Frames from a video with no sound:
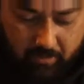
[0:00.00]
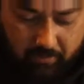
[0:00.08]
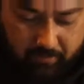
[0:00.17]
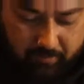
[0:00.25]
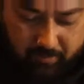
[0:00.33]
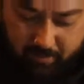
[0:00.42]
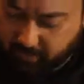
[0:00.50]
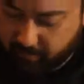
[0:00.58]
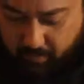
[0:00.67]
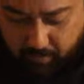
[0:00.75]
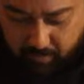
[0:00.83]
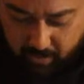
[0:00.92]
completely
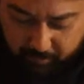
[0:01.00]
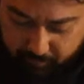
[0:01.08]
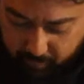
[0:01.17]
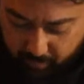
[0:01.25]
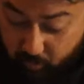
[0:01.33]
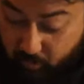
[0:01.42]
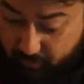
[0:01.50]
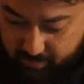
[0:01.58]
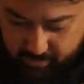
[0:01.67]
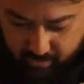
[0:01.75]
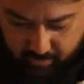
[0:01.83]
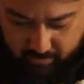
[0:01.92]
flipping like movie
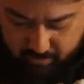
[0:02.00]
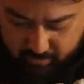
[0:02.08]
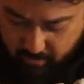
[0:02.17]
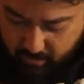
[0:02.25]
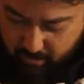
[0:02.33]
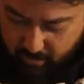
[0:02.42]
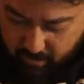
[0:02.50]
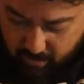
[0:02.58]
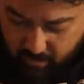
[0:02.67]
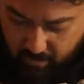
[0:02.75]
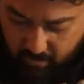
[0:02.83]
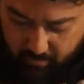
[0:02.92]
stars.
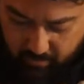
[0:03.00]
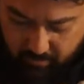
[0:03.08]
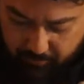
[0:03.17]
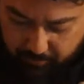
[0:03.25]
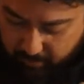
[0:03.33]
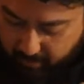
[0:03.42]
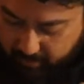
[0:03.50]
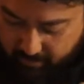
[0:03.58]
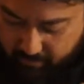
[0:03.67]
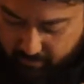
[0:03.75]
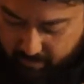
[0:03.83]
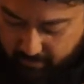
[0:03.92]
But
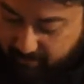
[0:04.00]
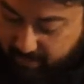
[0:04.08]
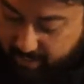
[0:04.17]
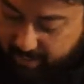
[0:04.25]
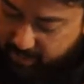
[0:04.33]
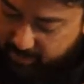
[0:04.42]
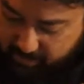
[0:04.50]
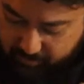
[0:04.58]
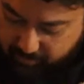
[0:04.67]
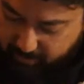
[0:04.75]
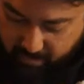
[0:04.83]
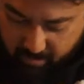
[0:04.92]
even he hasn't
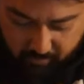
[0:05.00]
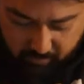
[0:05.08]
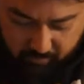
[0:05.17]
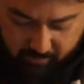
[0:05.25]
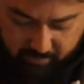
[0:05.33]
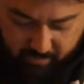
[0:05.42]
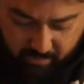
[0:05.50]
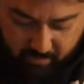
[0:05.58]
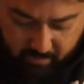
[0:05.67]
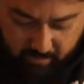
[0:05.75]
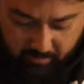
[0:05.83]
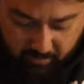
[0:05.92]
really come across that,
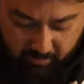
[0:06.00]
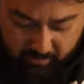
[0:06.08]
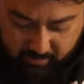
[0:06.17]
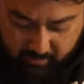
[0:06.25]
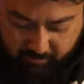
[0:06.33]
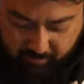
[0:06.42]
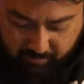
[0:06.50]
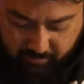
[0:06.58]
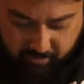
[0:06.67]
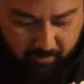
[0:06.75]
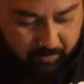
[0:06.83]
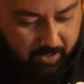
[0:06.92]
and he thinks it's because
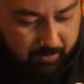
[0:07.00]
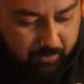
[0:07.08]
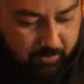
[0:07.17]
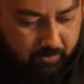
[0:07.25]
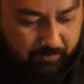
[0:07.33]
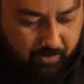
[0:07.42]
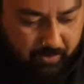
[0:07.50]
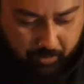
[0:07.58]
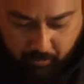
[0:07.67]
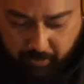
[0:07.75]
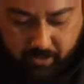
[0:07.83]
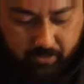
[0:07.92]
people very
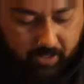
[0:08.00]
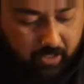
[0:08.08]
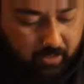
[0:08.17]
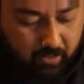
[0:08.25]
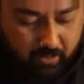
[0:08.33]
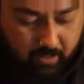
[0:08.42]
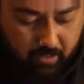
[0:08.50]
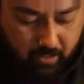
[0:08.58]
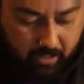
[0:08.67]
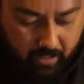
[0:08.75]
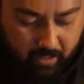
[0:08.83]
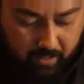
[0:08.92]
quickly,
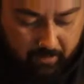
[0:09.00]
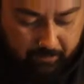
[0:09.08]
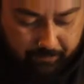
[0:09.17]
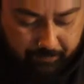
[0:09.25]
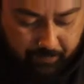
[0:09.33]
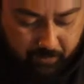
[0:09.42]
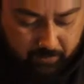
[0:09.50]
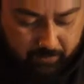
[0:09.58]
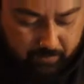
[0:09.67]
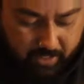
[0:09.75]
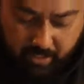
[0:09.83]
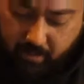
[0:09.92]
on
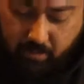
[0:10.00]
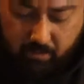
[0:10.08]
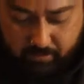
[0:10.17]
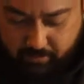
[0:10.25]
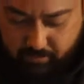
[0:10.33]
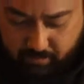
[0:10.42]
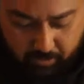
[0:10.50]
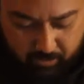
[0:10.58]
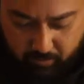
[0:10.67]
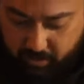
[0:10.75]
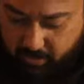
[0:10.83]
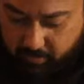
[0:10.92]
any kind of social
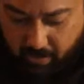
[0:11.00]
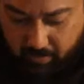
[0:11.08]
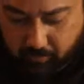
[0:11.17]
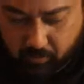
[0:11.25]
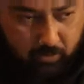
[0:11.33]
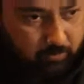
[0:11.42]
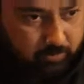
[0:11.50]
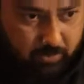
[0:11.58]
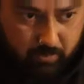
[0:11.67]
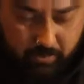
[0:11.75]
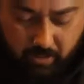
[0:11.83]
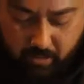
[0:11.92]
media platforms
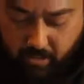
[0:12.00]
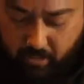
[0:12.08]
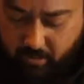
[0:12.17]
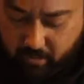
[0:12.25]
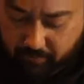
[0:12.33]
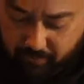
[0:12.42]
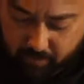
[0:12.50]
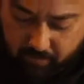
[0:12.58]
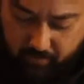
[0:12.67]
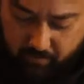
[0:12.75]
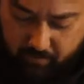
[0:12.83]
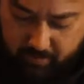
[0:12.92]
or any kind of video
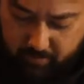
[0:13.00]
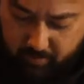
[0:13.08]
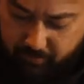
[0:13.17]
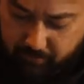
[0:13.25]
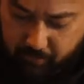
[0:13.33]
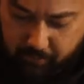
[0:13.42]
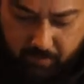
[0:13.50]
content platform,